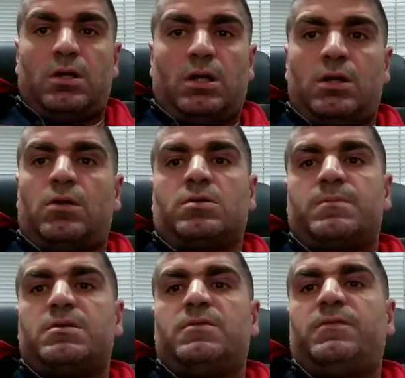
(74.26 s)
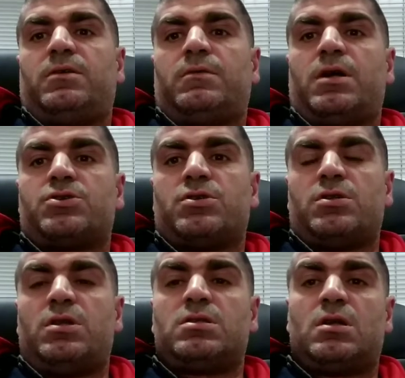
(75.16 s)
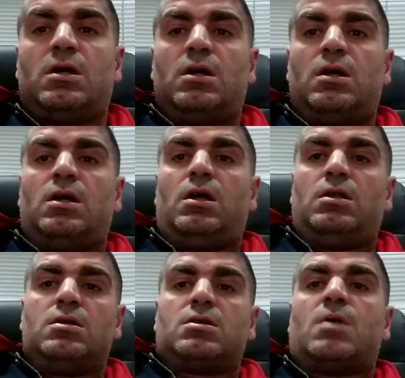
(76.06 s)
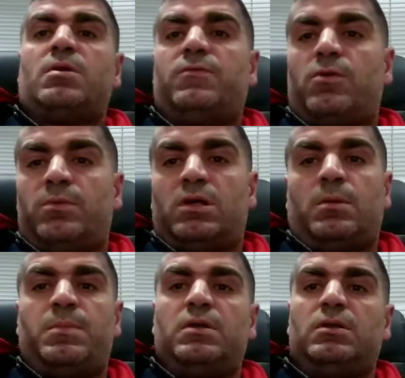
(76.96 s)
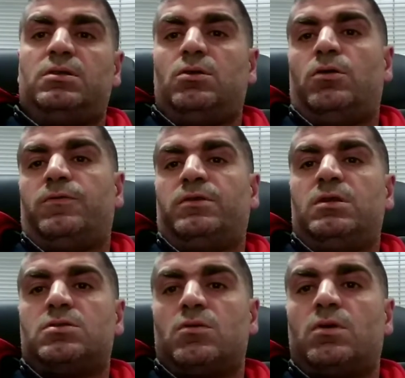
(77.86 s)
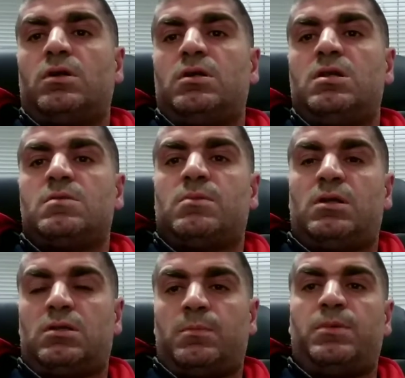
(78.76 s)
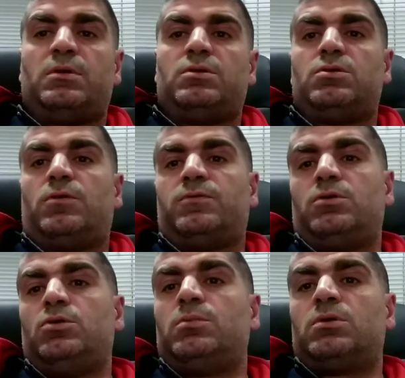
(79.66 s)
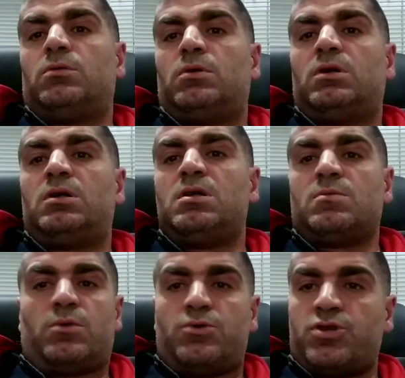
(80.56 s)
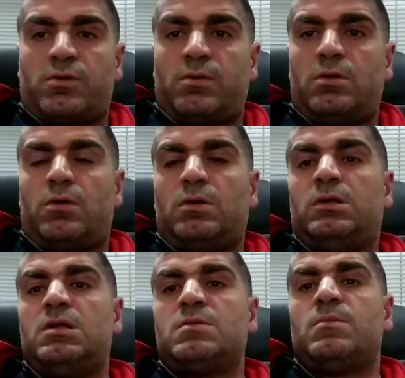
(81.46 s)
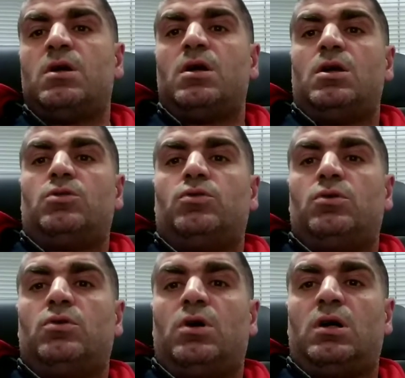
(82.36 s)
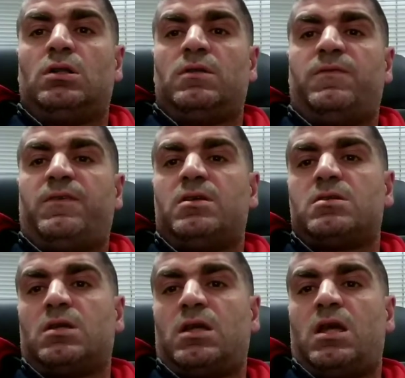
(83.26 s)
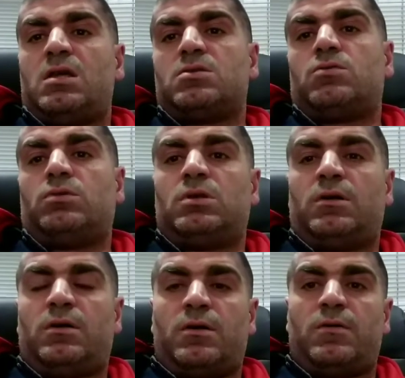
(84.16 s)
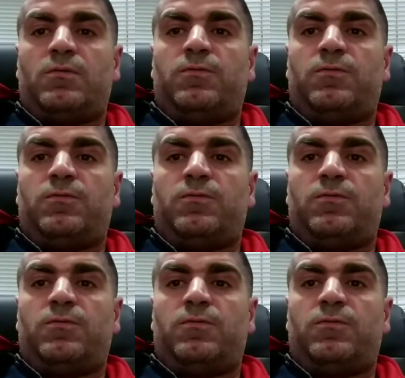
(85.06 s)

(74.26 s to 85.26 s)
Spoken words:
in a non-specific reaction. It is coming from the ability of this organism and the ability of the human organism or general organism to defense against the